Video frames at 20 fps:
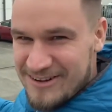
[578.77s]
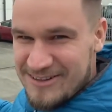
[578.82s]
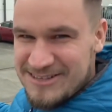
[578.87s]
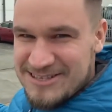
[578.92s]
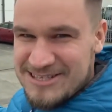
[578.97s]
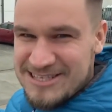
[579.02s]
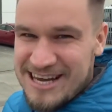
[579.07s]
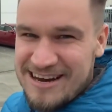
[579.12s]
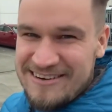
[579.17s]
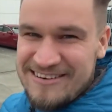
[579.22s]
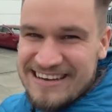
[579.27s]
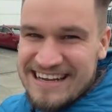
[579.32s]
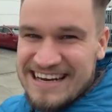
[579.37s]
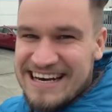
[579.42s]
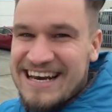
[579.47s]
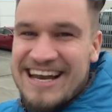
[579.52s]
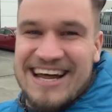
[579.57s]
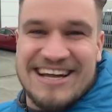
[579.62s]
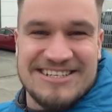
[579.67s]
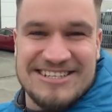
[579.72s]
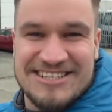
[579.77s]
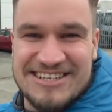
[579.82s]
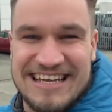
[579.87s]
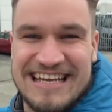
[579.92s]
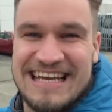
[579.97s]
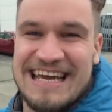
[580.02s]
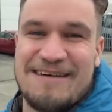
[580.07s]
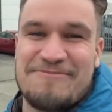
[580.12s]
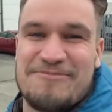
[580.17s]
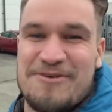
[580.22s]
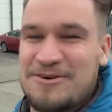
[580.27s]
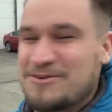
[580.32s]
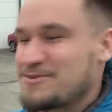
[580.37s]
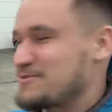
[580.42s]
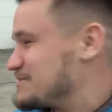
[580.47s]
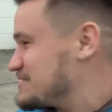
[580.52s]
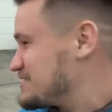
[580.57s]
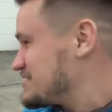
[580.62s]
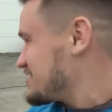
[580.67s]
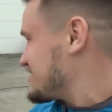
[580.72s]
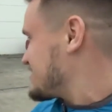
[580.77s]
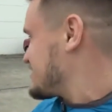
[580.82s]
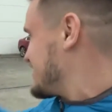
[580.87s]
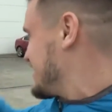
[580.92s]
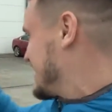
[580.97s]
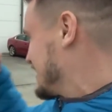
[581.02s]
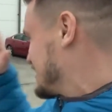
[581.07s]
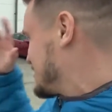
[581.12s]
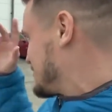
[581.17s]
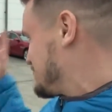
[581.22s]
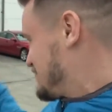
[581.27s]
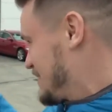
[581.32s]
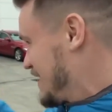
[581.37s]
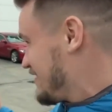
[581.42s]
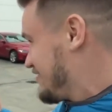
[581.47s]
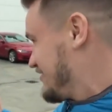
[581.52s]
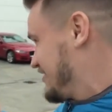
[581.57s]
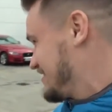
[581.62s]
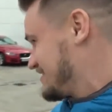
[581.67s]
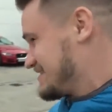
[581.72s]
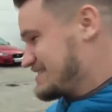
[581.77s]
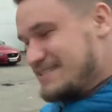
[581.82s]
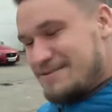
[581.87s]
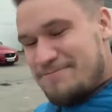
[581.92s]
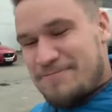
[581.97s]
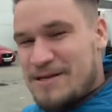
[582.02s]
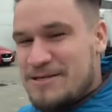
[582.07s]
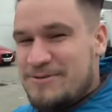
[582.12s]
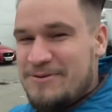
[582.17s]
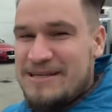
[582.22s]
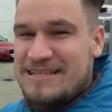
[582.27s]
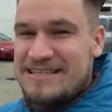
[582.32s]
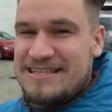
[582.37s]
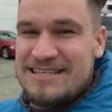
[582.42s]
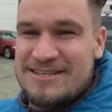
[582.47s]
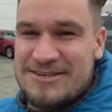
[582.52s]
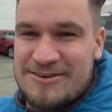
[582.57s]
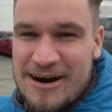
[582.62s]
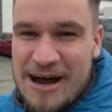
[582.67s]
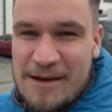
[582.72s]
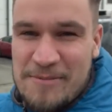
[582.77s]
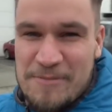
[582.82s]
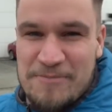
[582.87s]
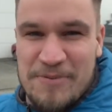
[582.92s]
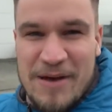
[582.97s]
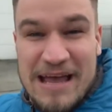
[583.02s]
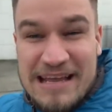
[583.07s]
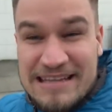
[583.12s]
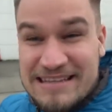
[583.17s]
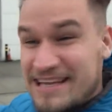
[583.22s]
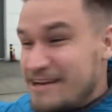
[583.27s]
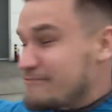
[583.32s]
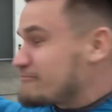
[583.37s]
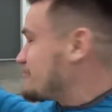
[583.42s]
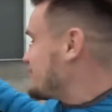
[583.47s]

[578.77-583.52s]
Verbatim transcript: on the steering, the clutch and the gearbox was just an experience. It's the best way to describe it, but it did